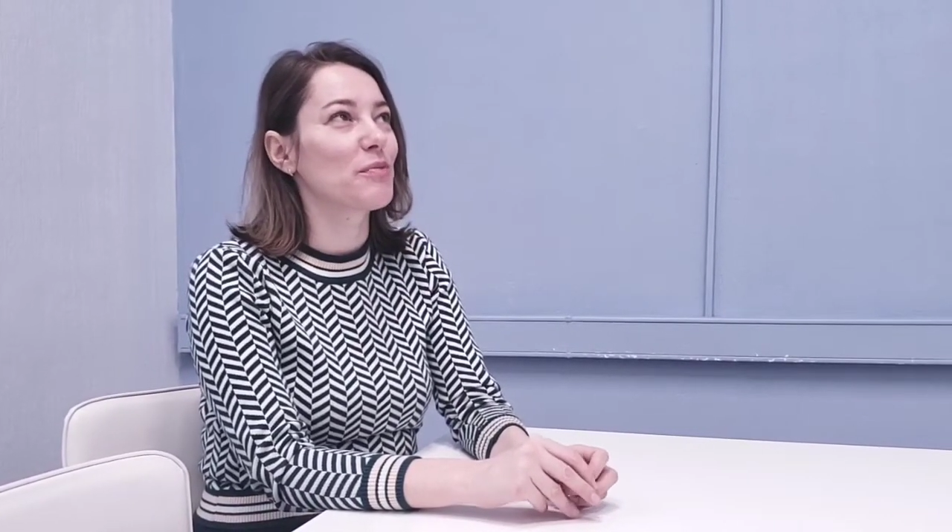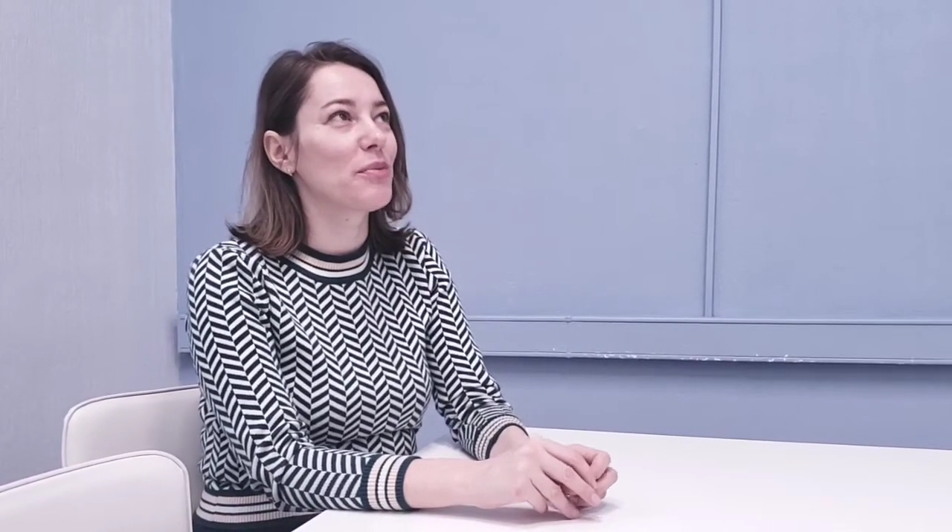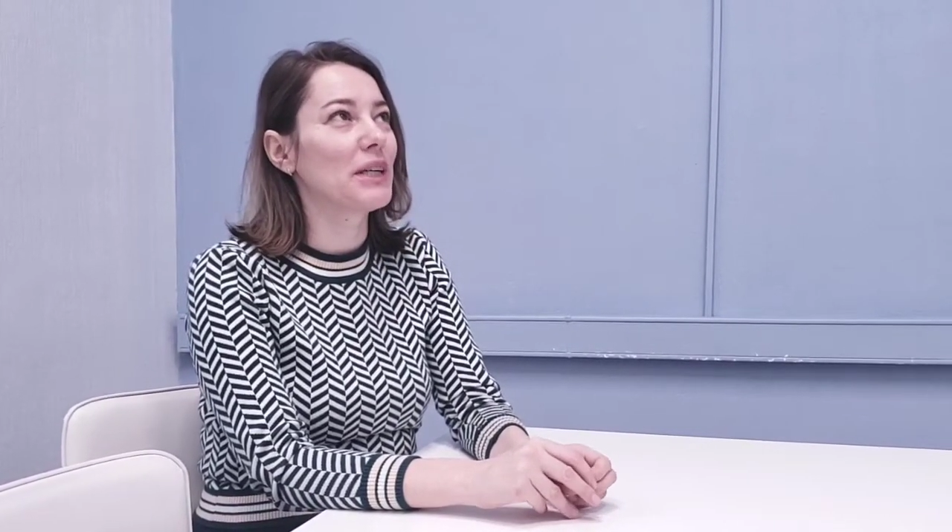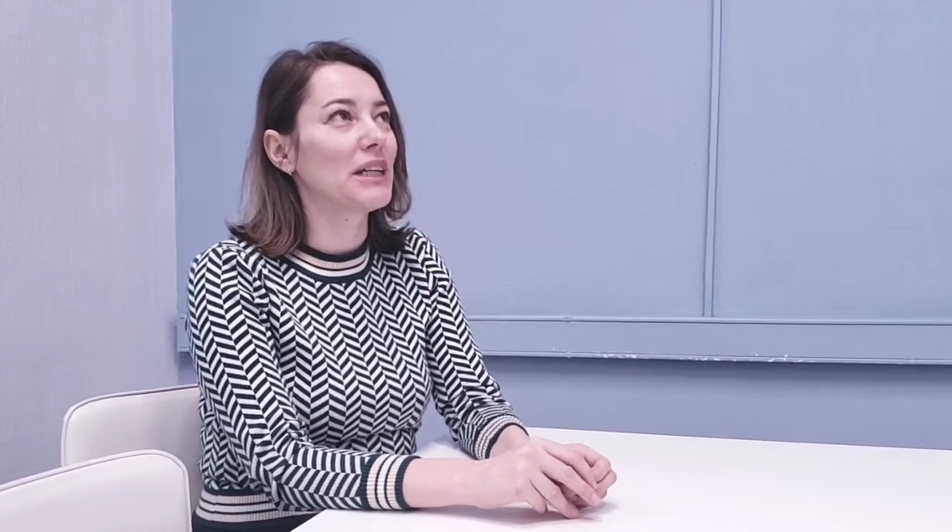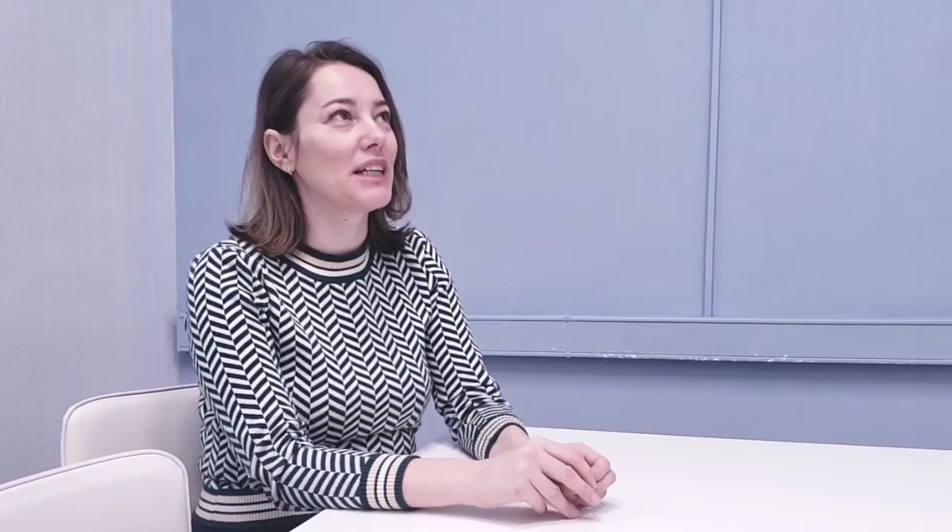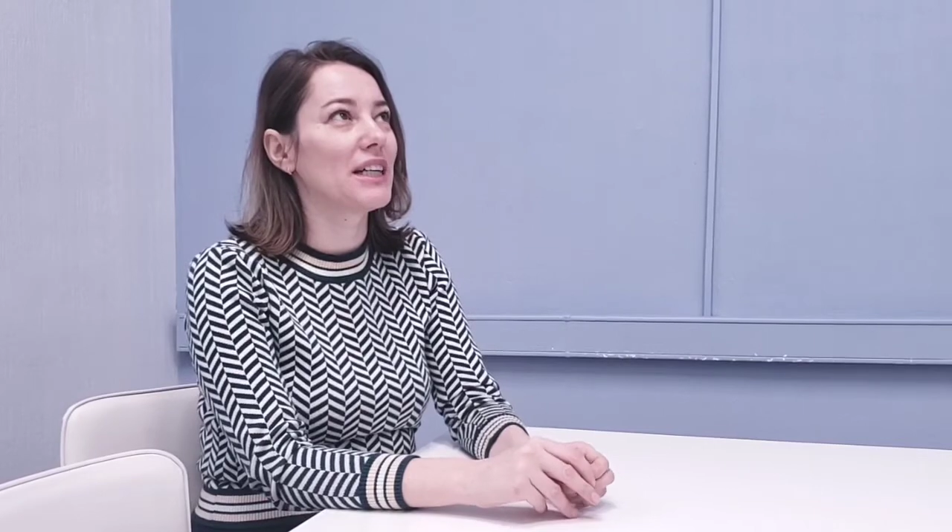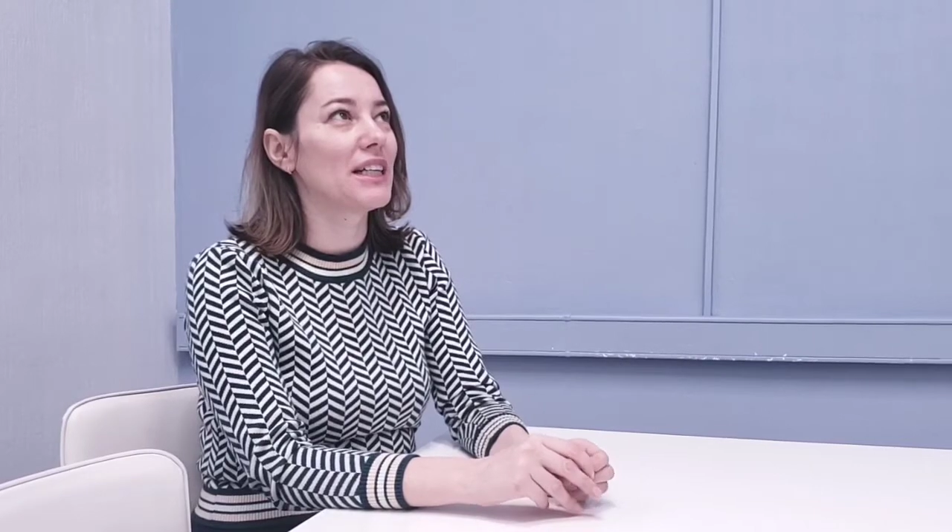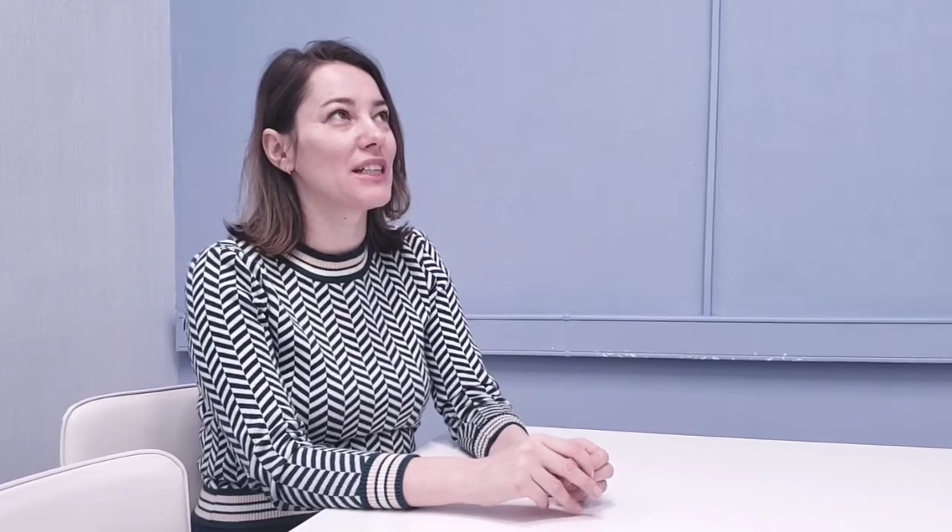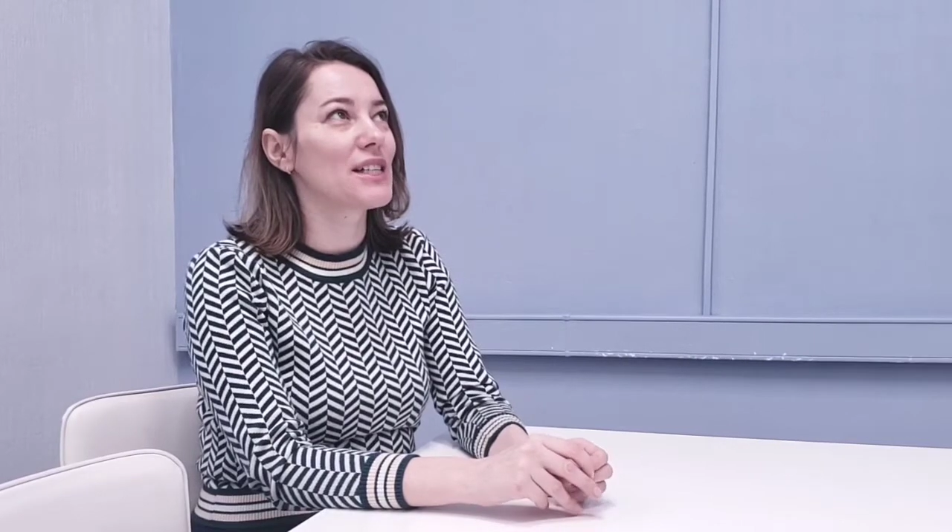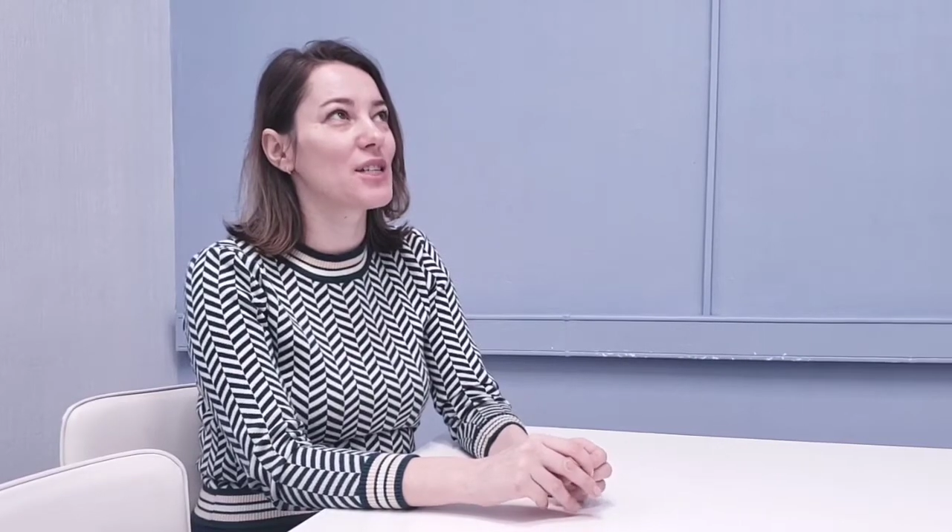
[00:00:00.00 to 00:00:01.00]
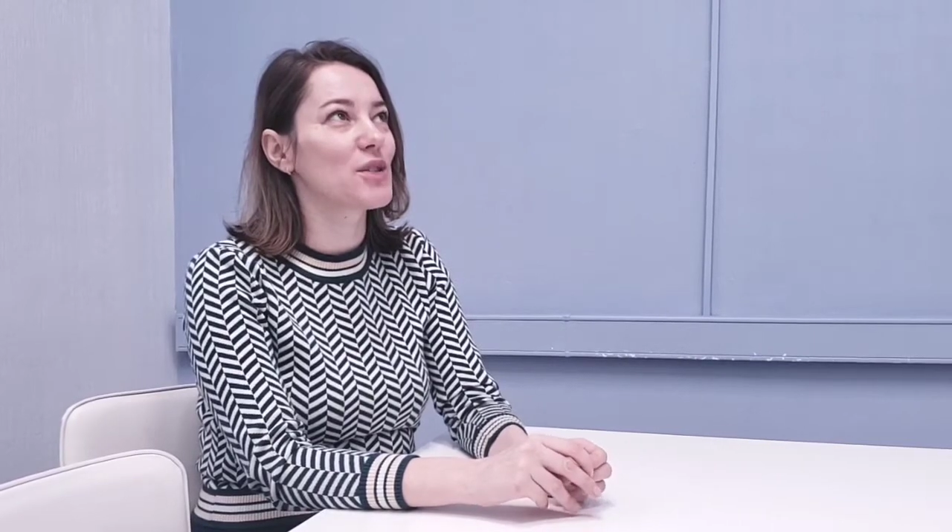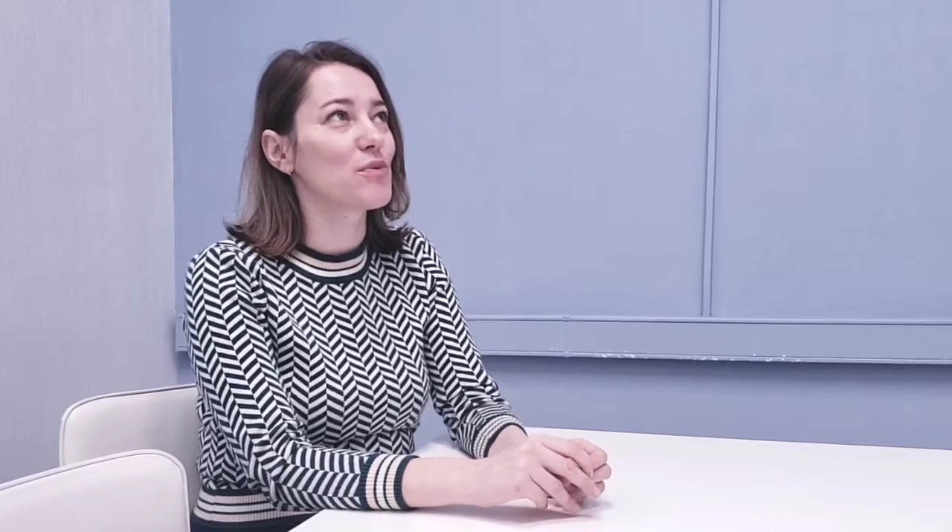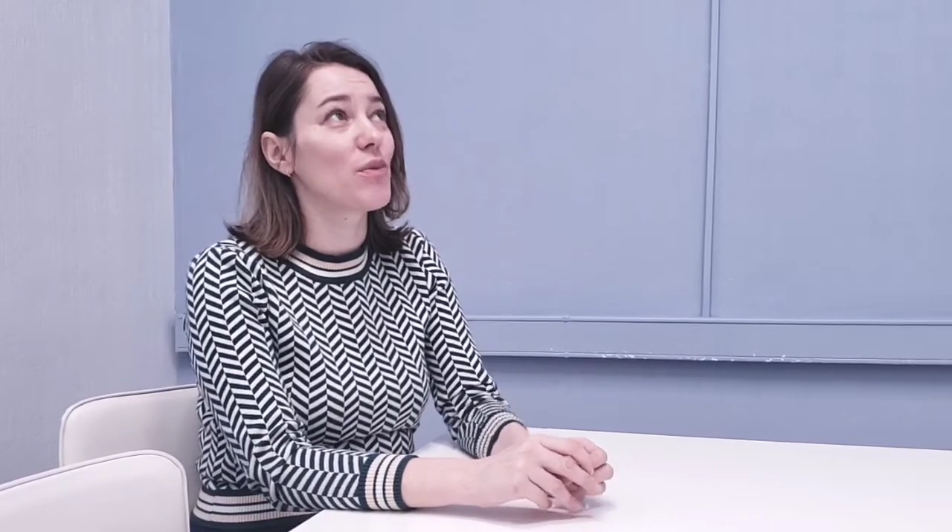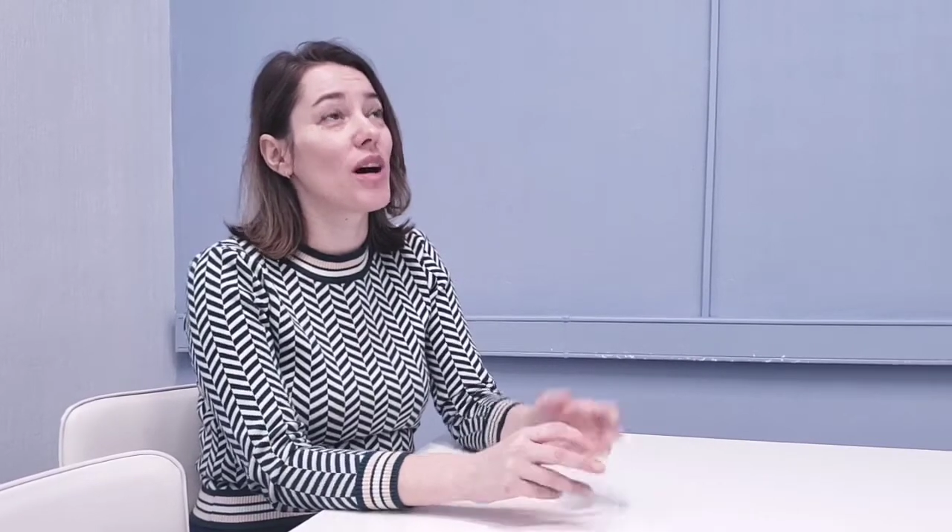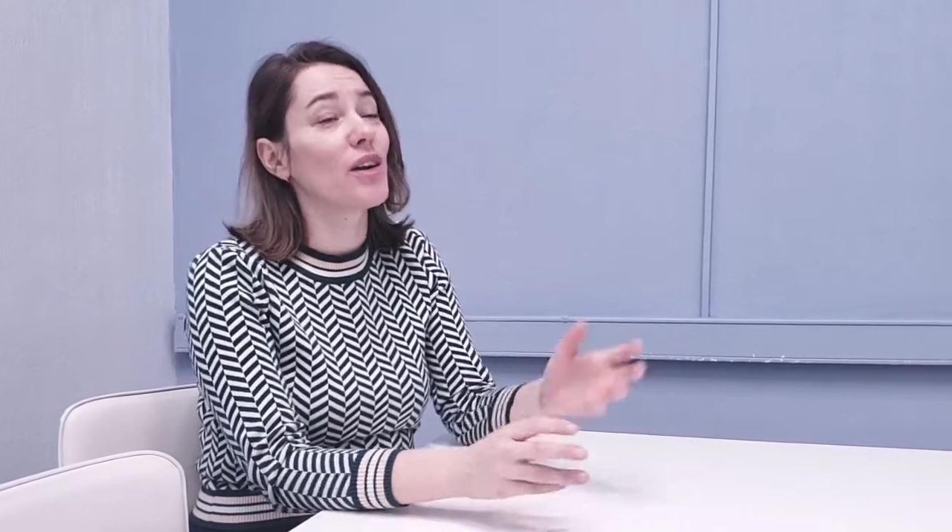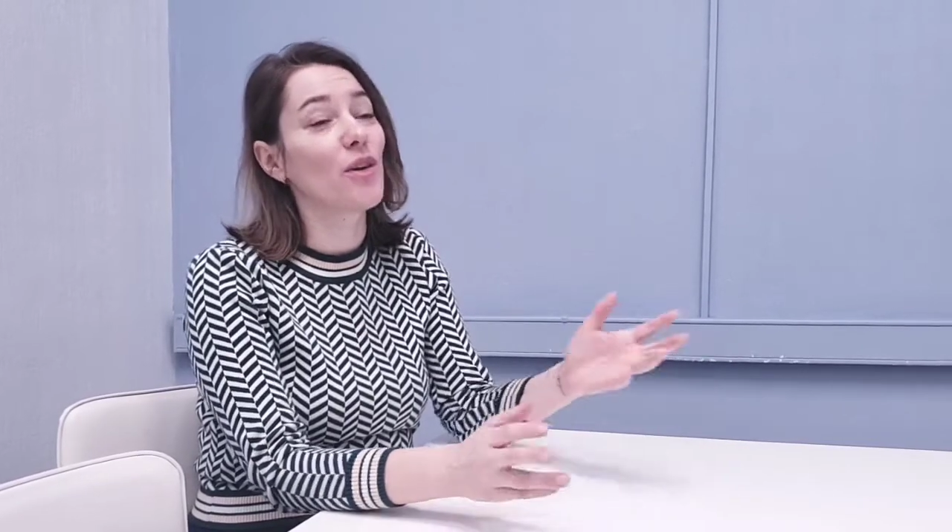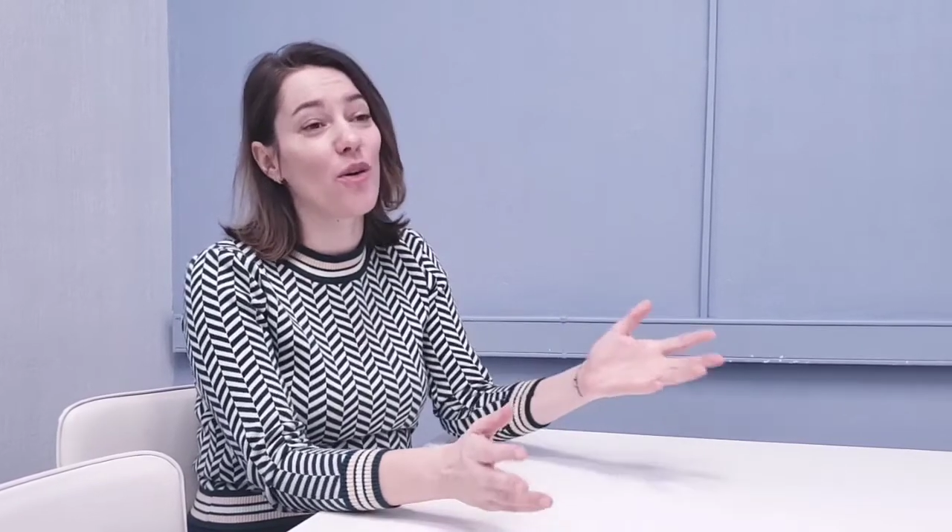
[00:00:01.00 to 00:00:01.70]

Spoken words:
but one